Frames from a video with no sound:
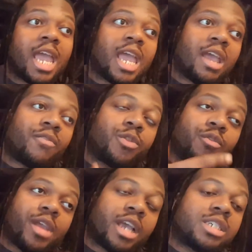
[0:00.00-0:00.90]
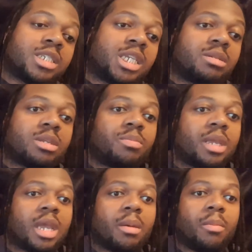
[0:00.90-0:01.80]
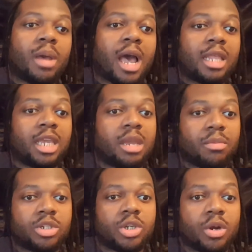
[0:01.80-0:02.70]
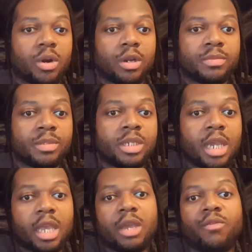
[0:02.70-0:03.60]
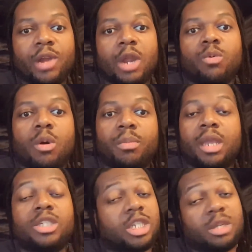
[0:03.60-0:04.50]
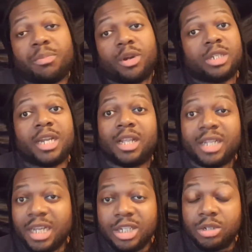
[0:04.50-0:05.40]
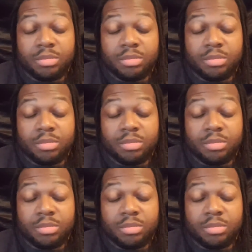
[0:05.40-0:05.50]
If the reaction seems to be highly immature, it could very well be just a personality issue.